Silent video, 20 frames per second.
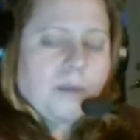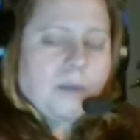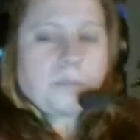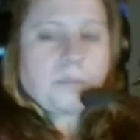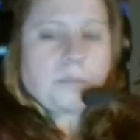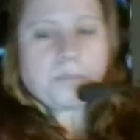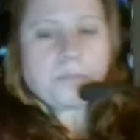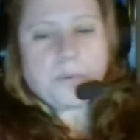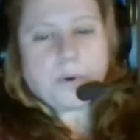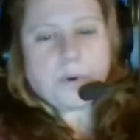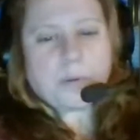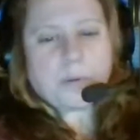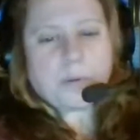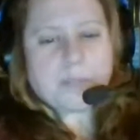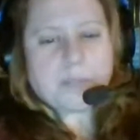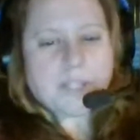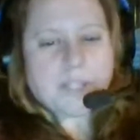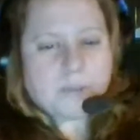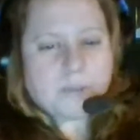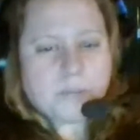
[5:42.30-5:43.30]

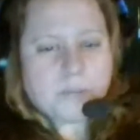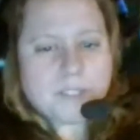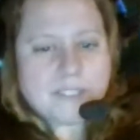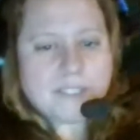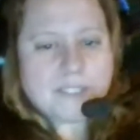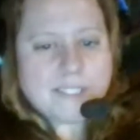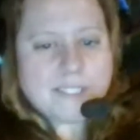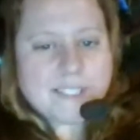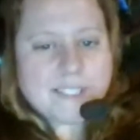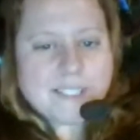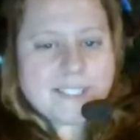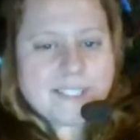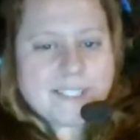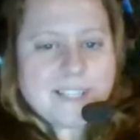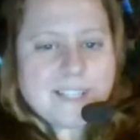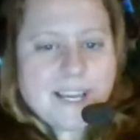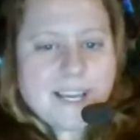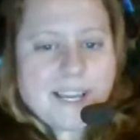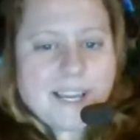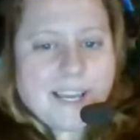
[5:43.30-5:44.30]
normally wouldn't
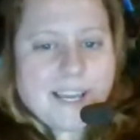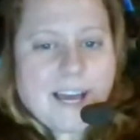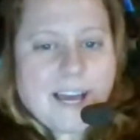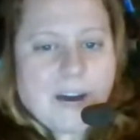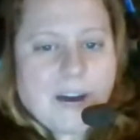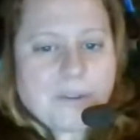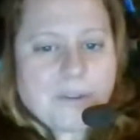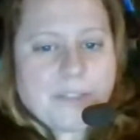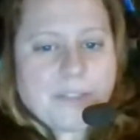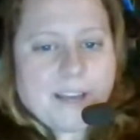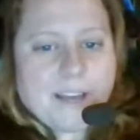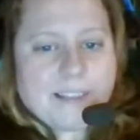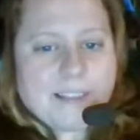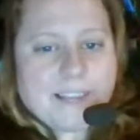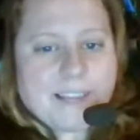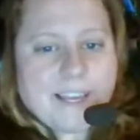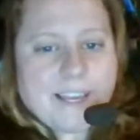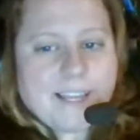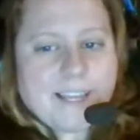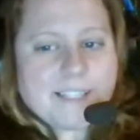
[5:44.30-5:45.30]
stay out that
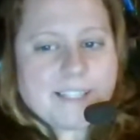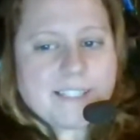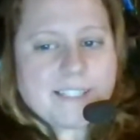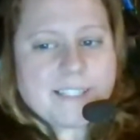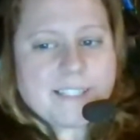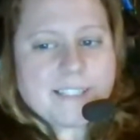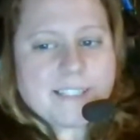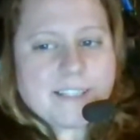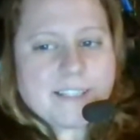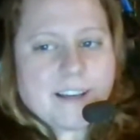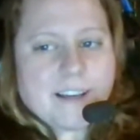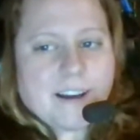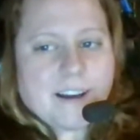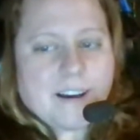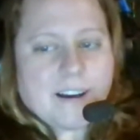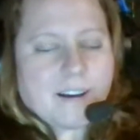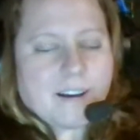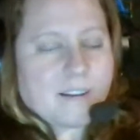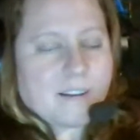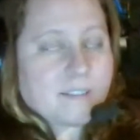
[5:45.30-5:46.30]
late
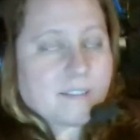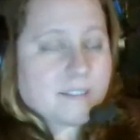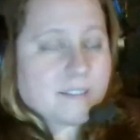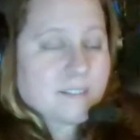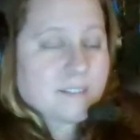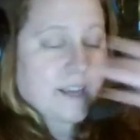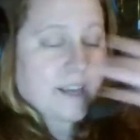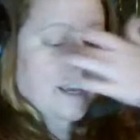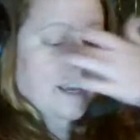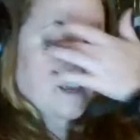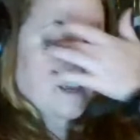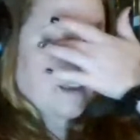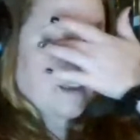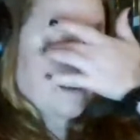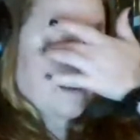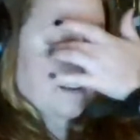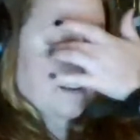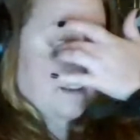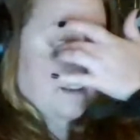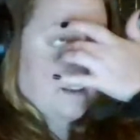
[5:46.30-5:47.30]
since I had
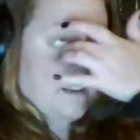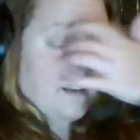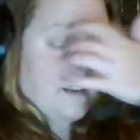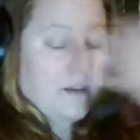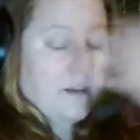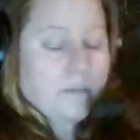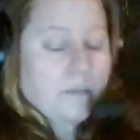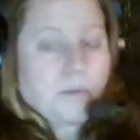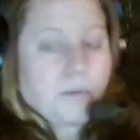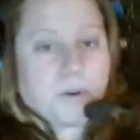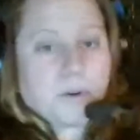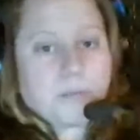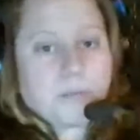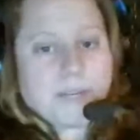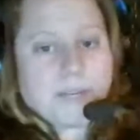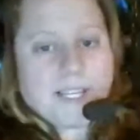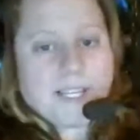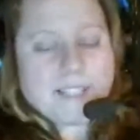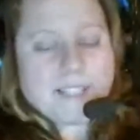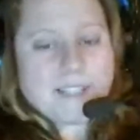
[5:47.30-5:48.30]
both my
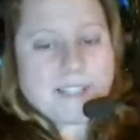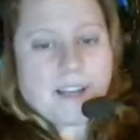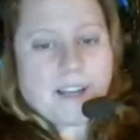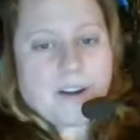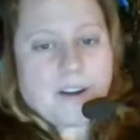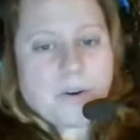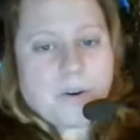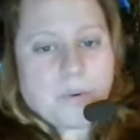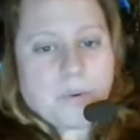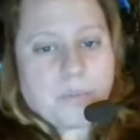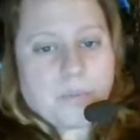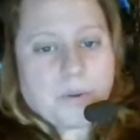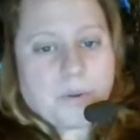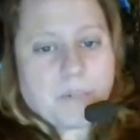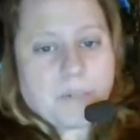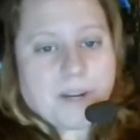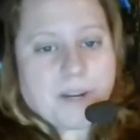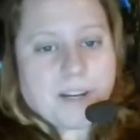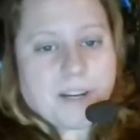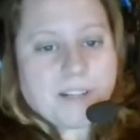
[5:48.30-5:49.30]
kids at home with
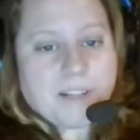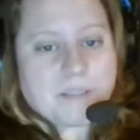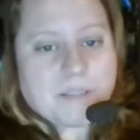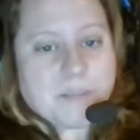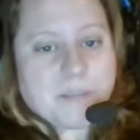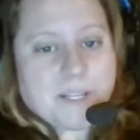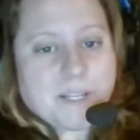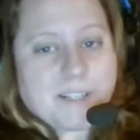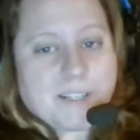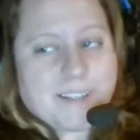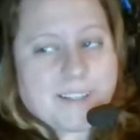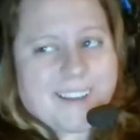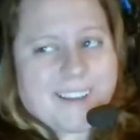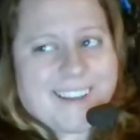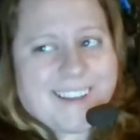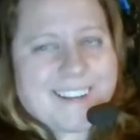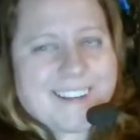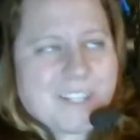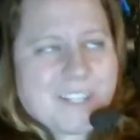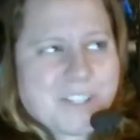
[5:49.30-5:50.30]
my husband
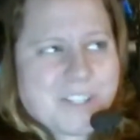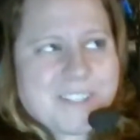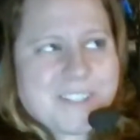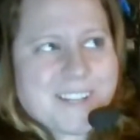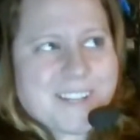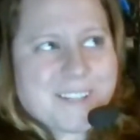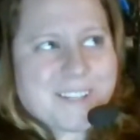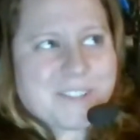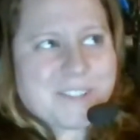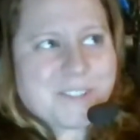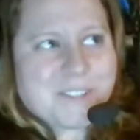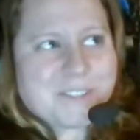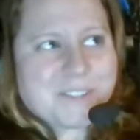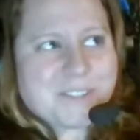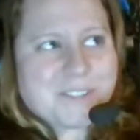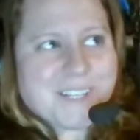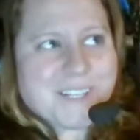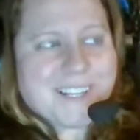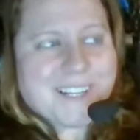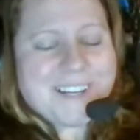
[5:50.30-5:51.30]
and I just had
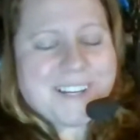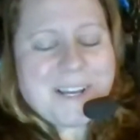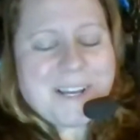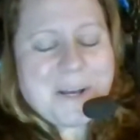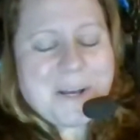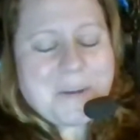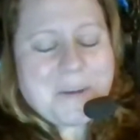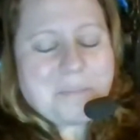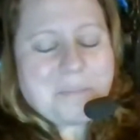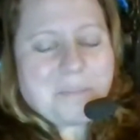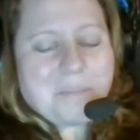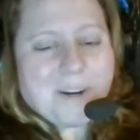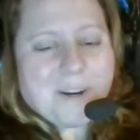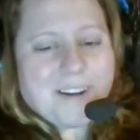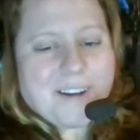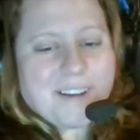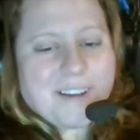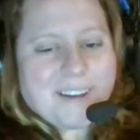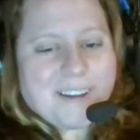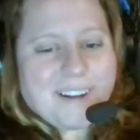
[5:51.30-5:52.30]
surgery.
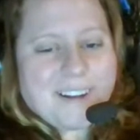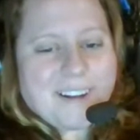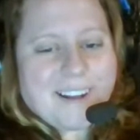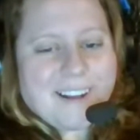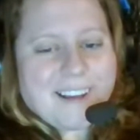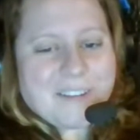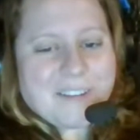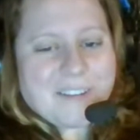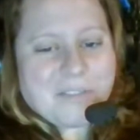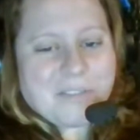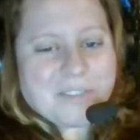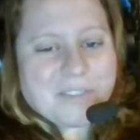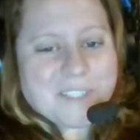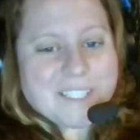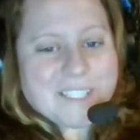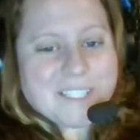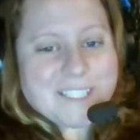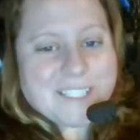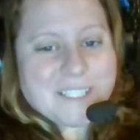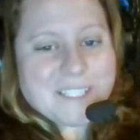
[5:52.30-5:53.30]
But I
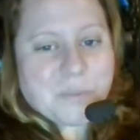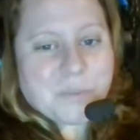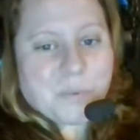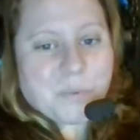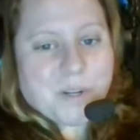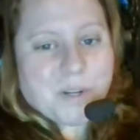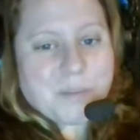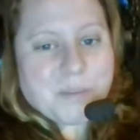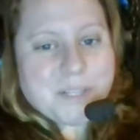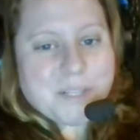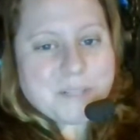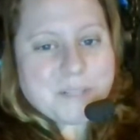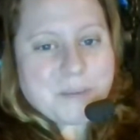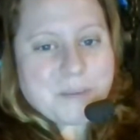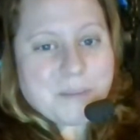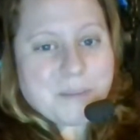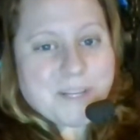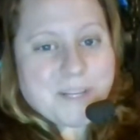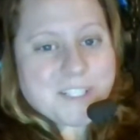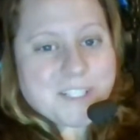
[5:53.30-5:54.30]
really didn't want to miss my
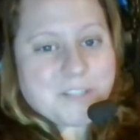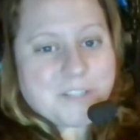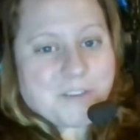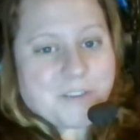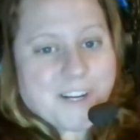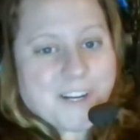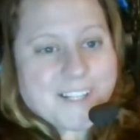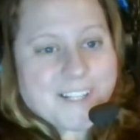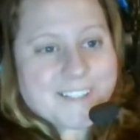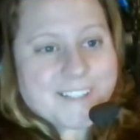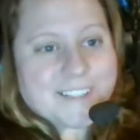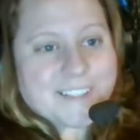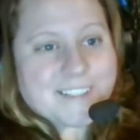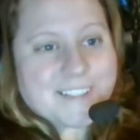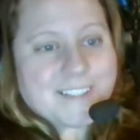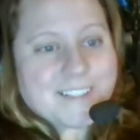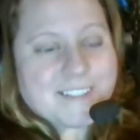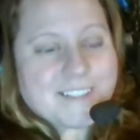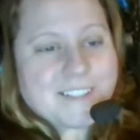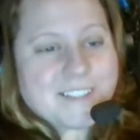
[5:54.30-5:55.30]
best
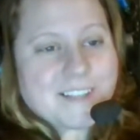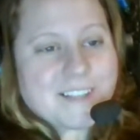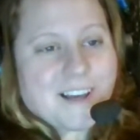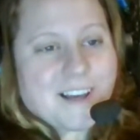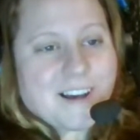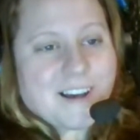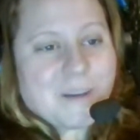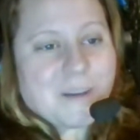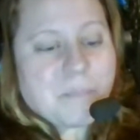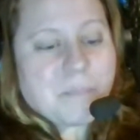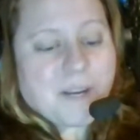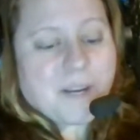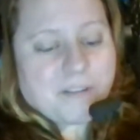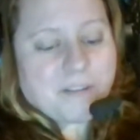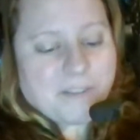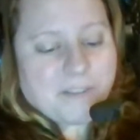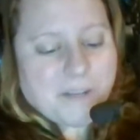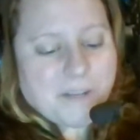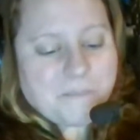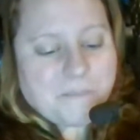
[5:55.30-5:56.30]
friend's
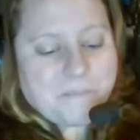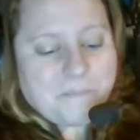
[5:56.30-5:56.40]
benefit.